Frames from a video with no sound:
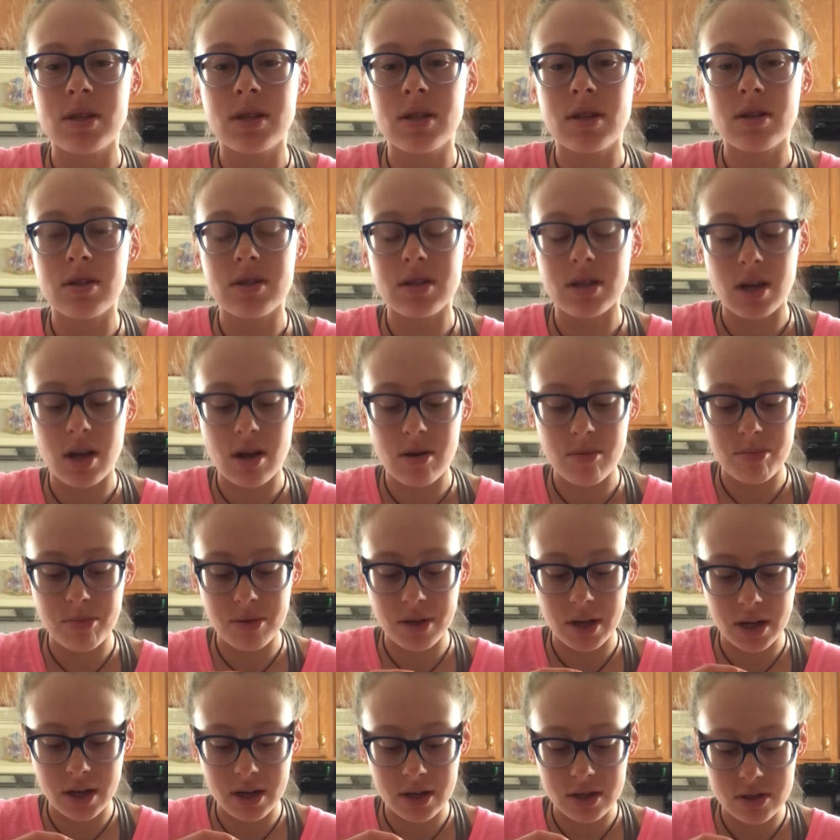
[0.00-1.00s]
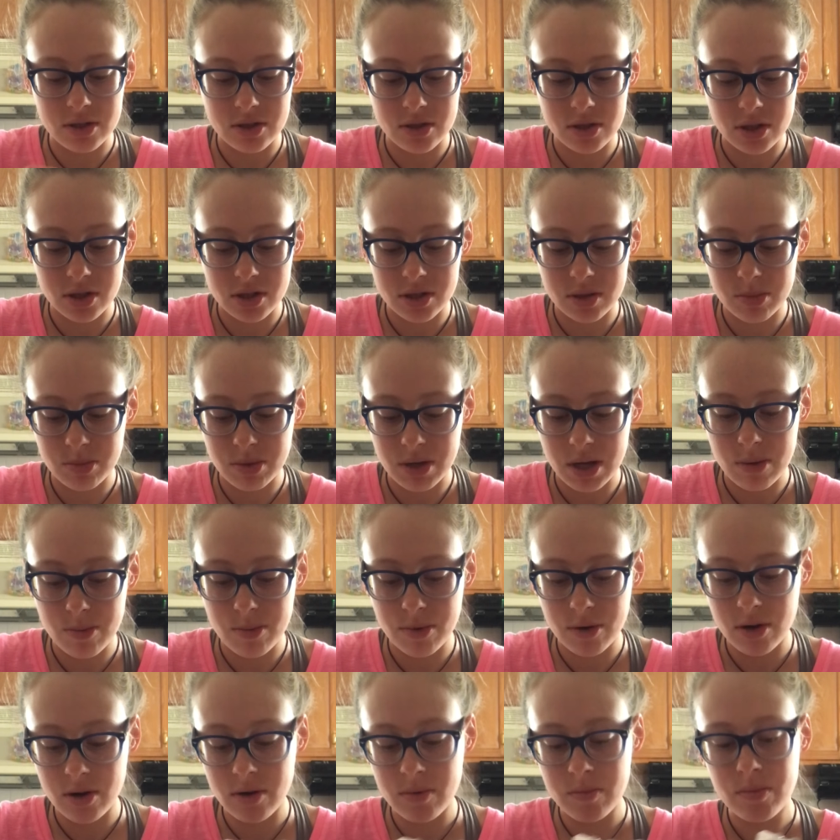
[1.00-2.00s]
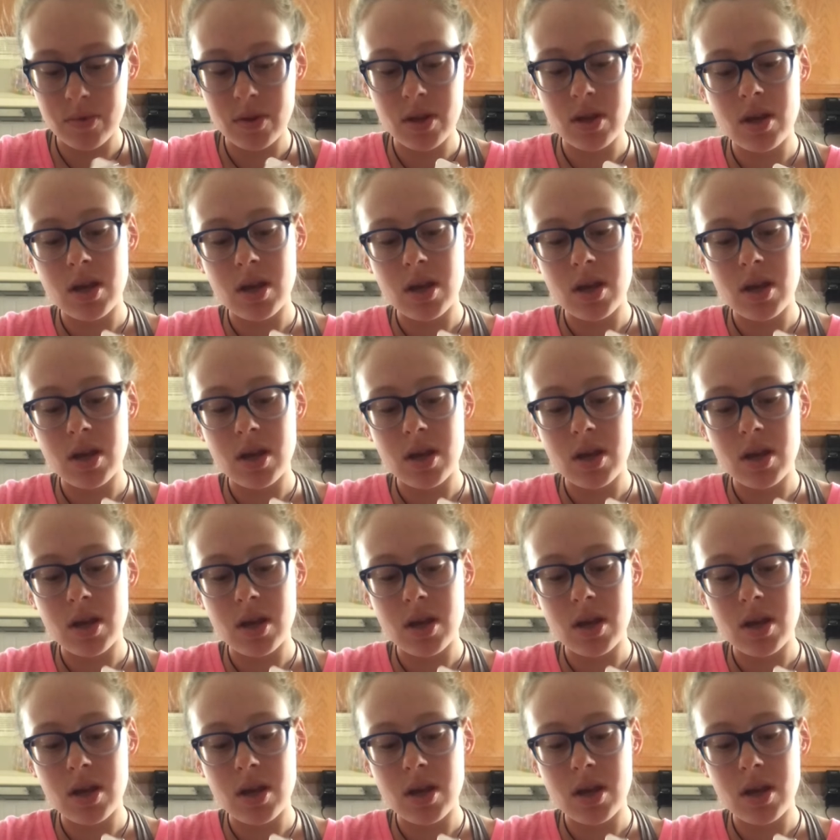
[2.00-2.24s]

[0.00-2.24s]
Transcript: in the top black construction paper.